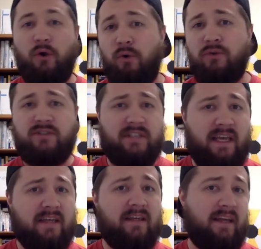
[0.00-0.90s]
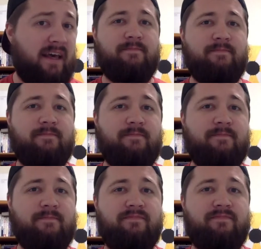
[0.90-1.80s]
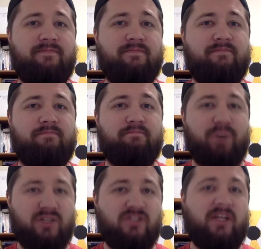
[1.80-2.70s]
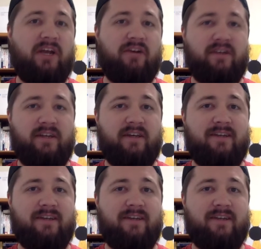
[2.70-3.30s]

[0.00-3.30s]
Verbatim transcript: old Saint Nick punched a heretic.